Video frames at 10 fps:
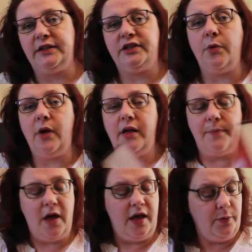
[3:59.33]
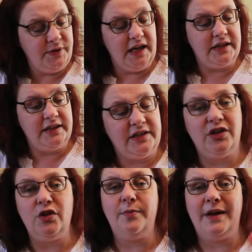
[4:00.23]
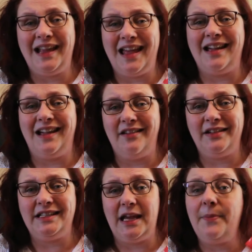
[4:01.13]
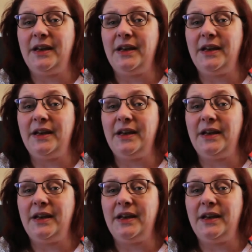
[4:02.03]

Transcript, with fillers: So um, I hope to get to soon, but I can't guarantee it.